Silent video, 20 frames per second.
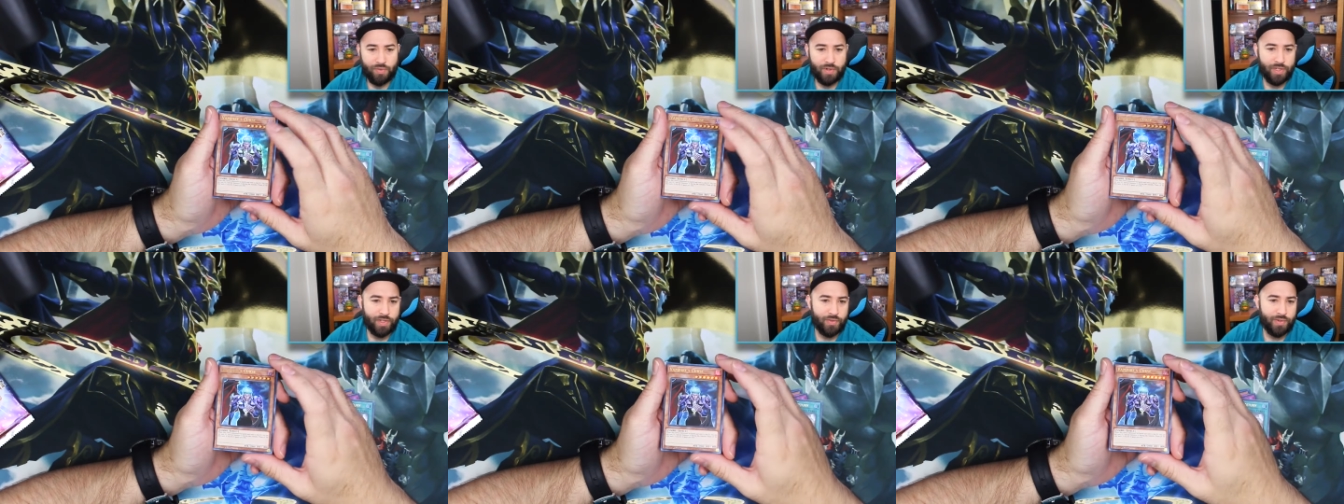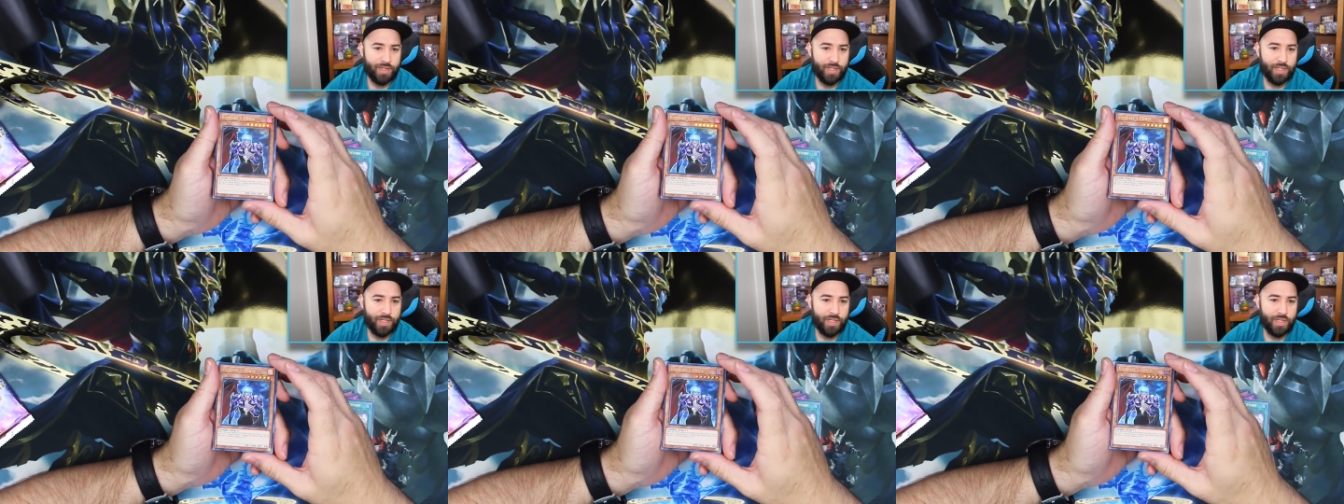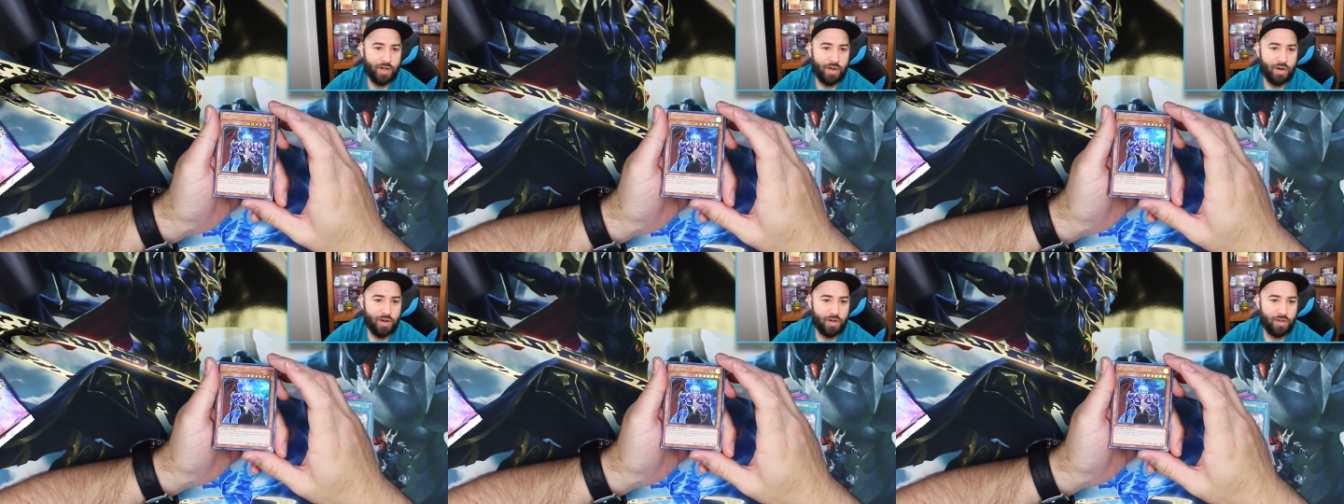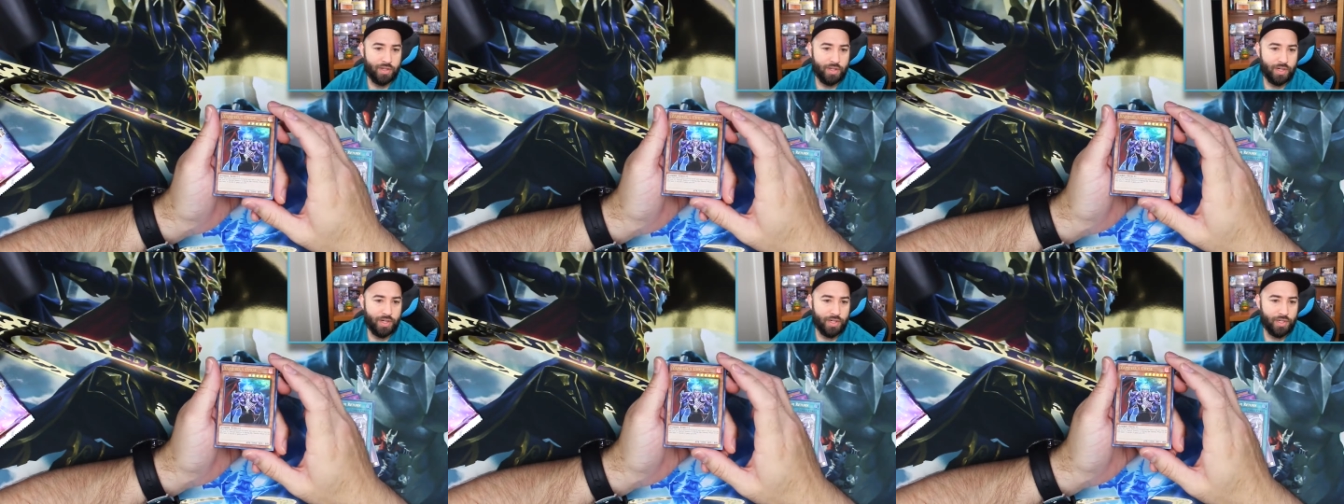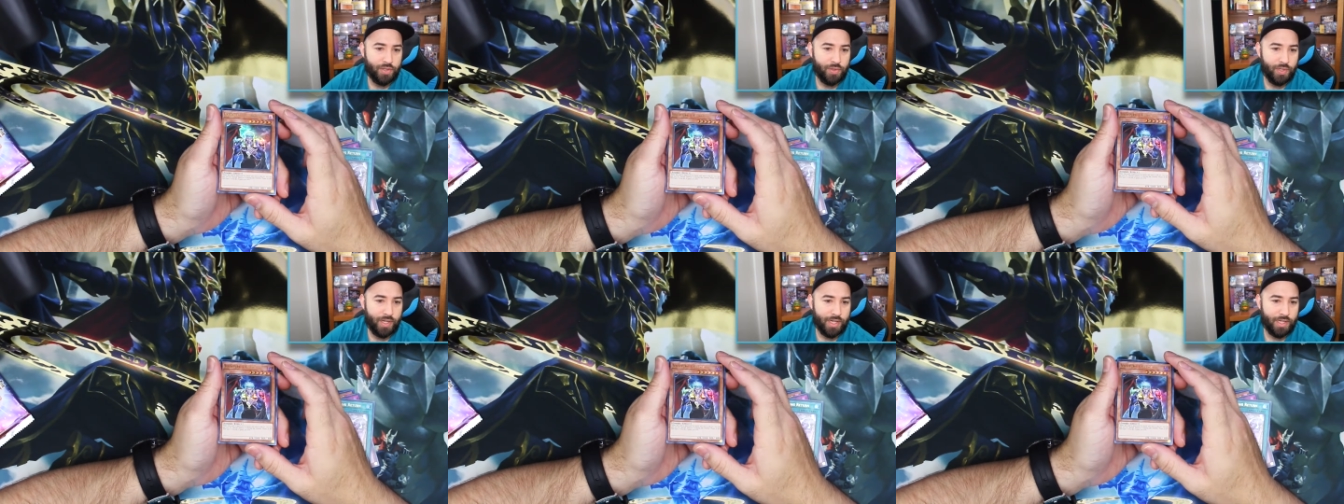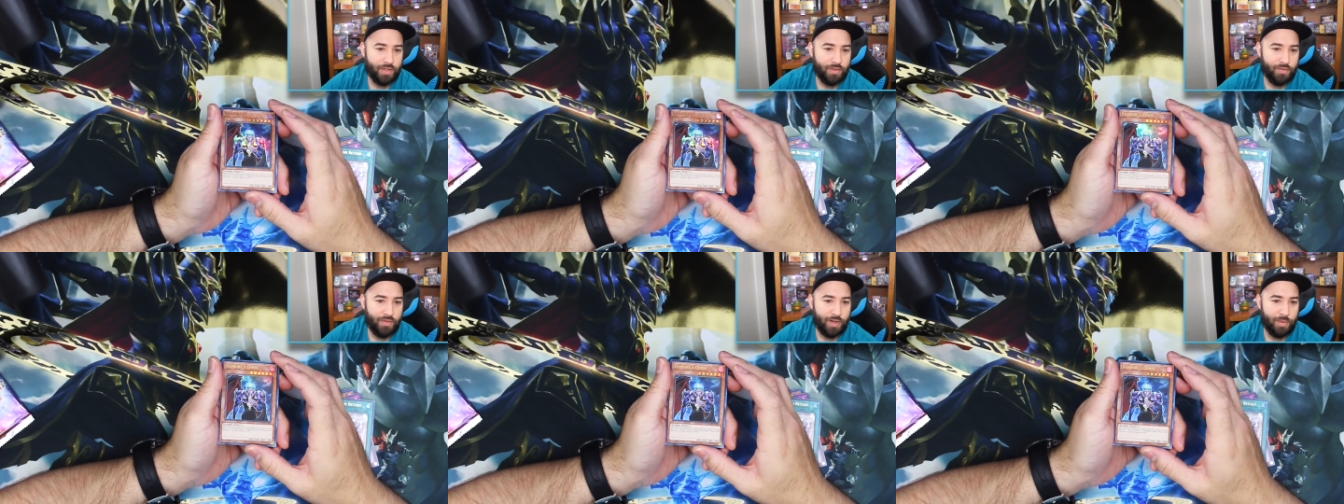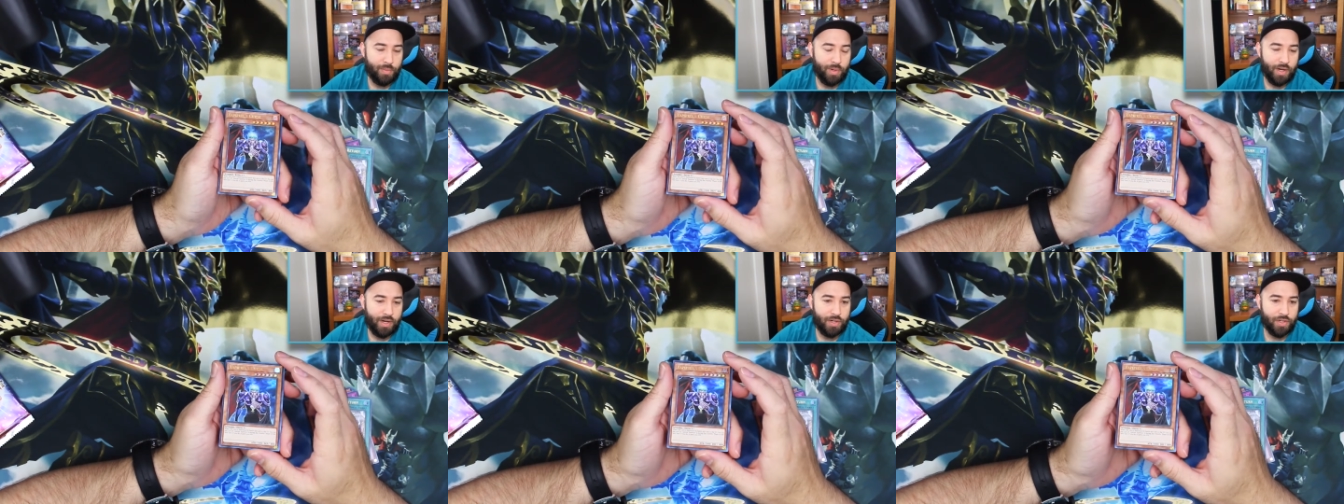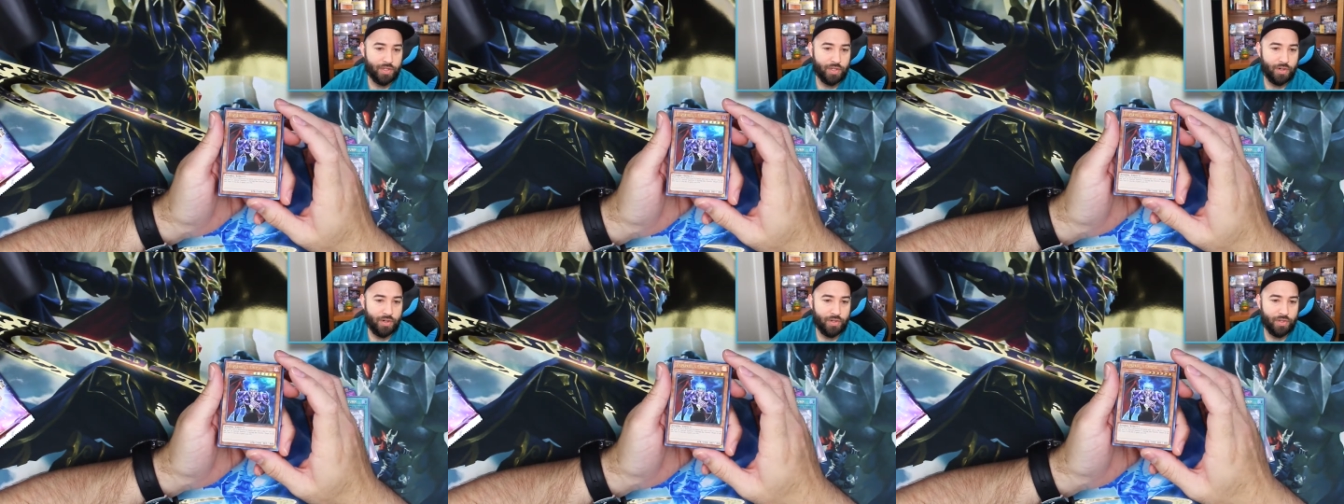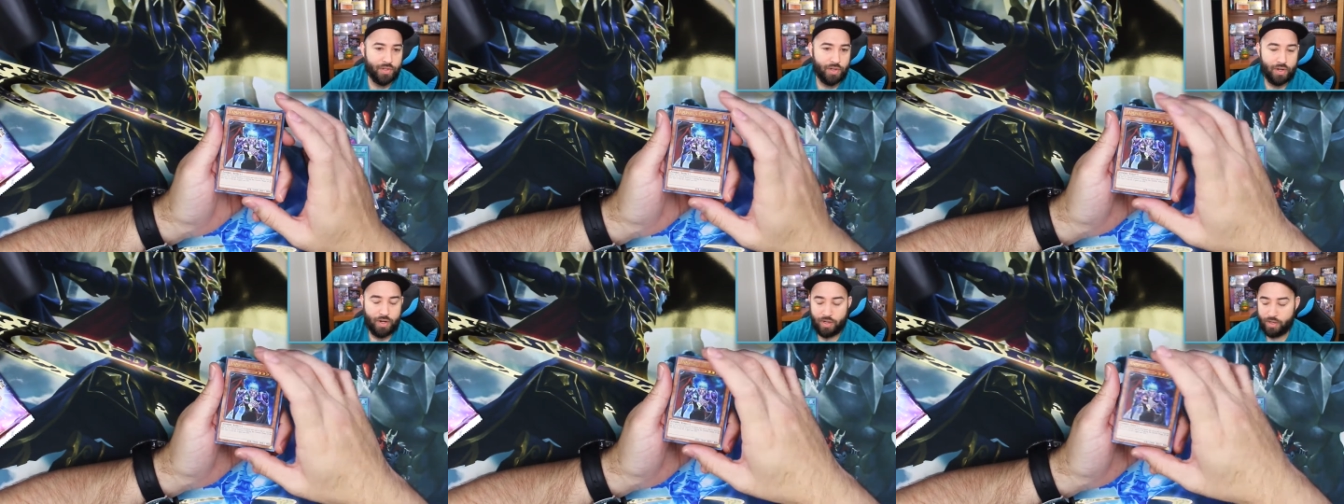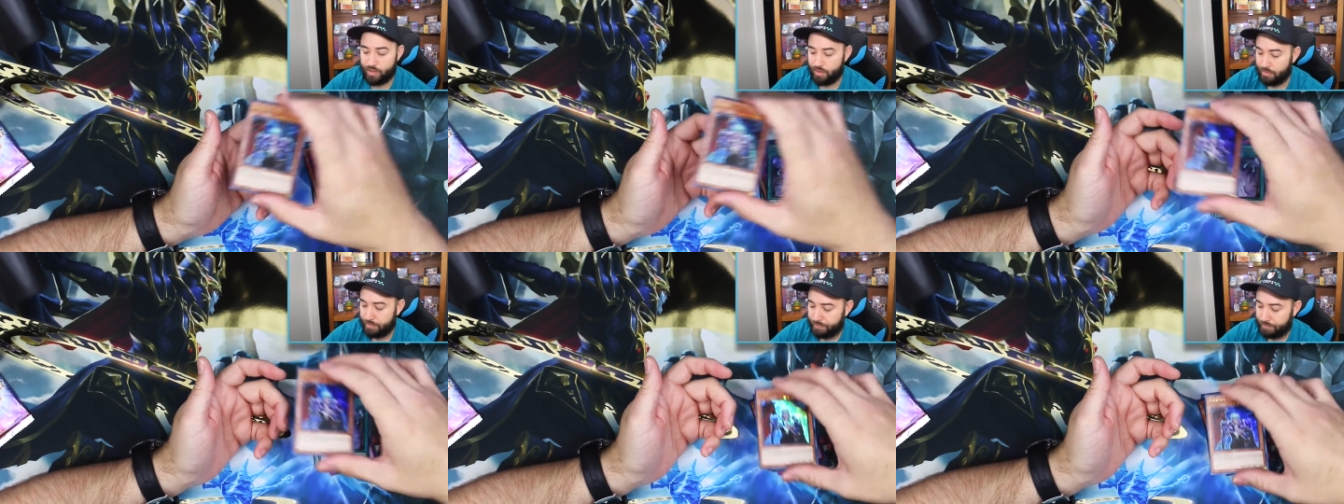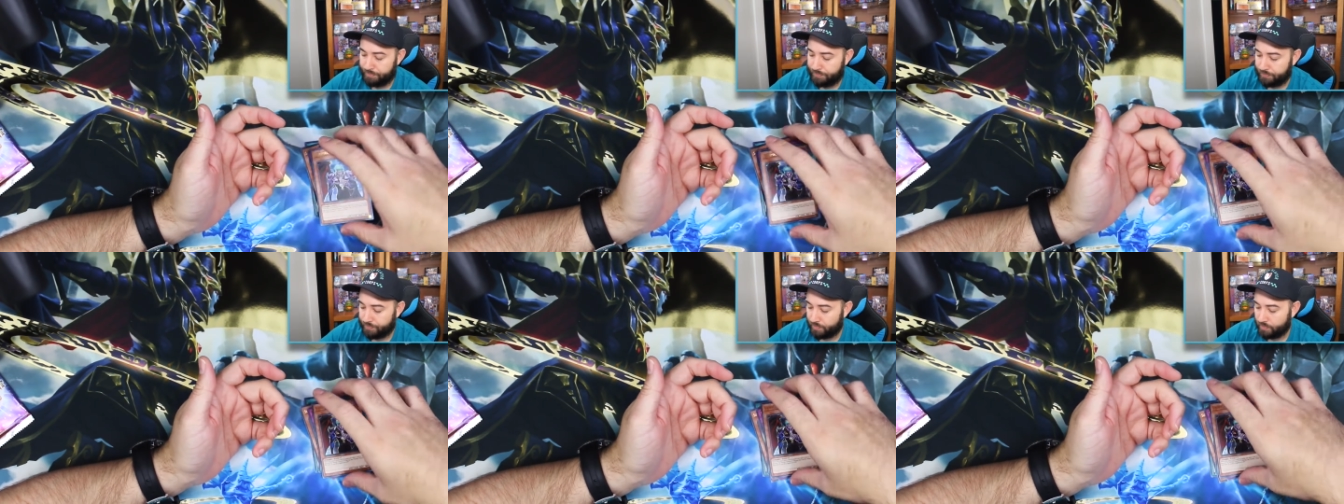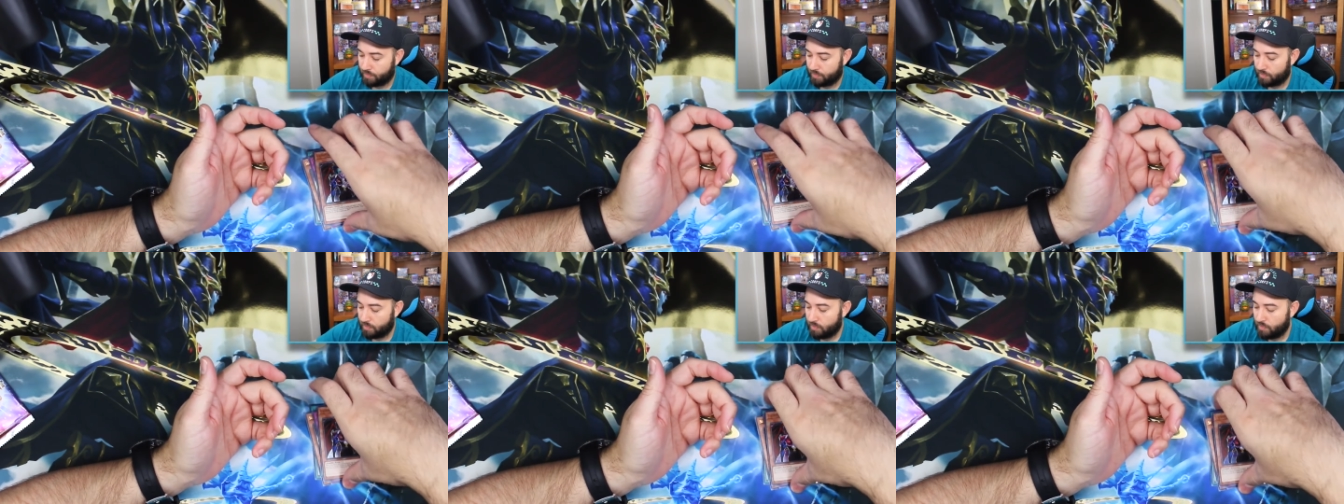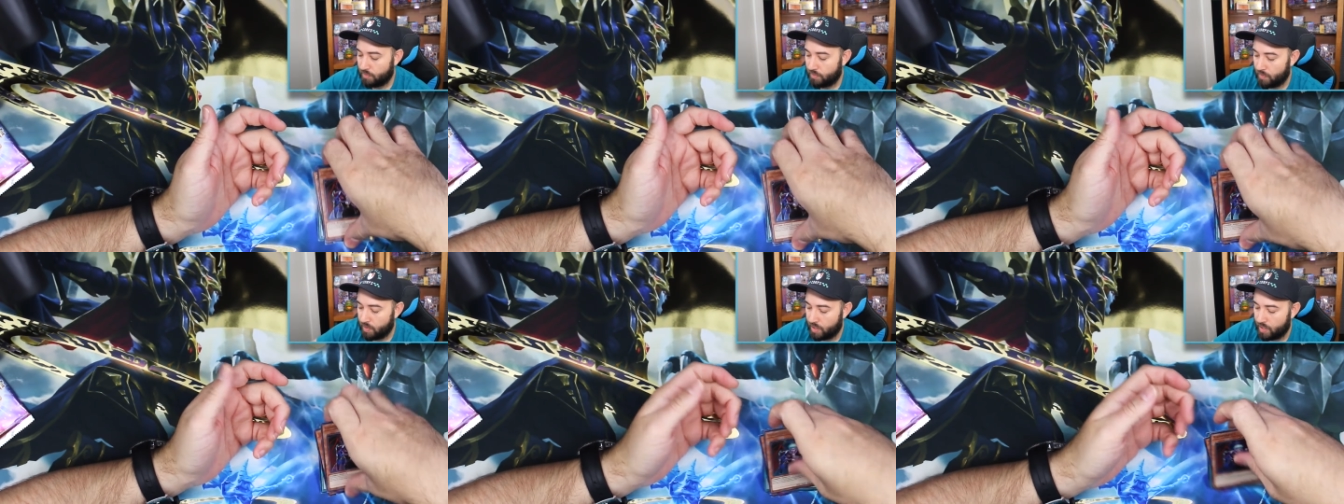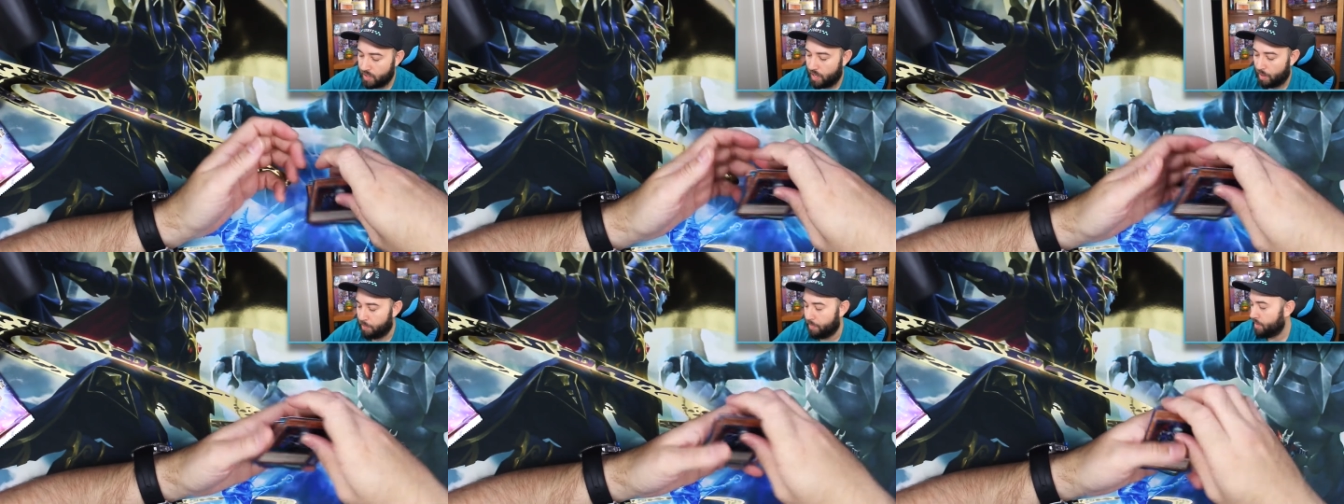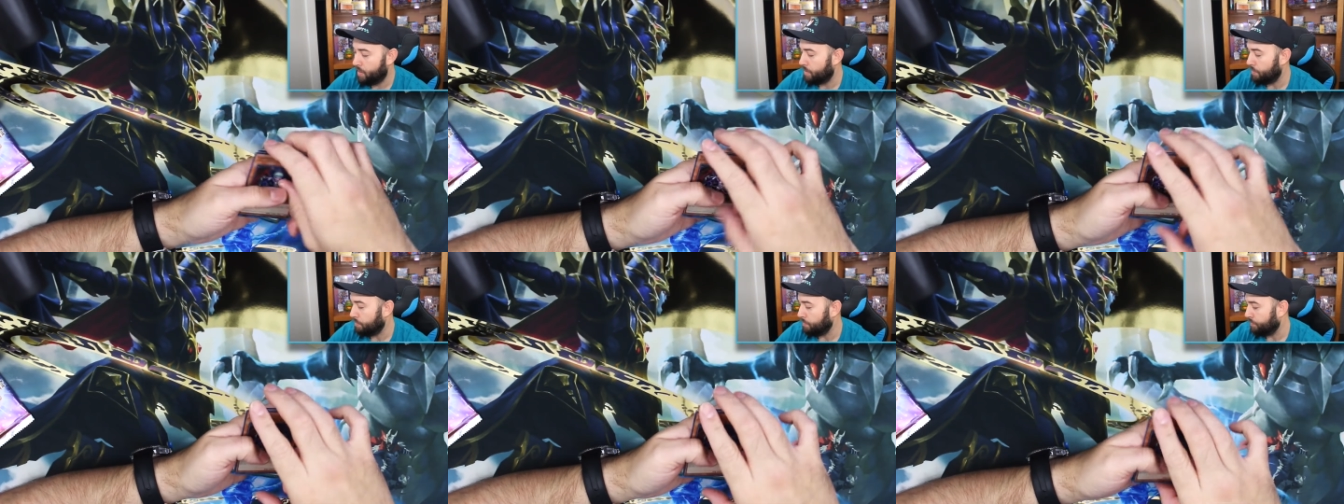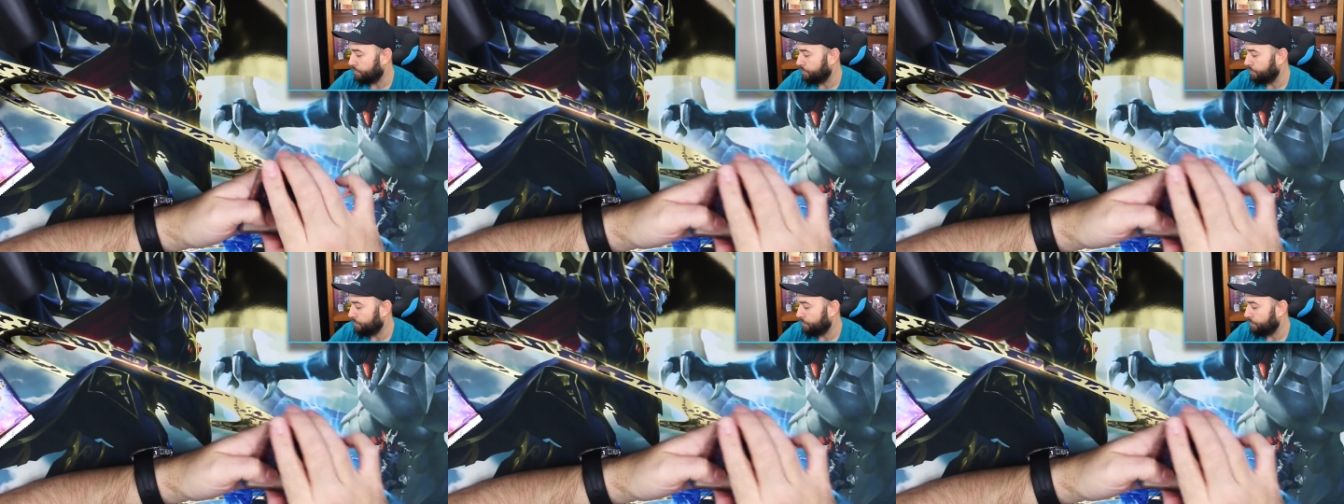Really, really good art on there. I do like the Vampire's Curse art. Not bad.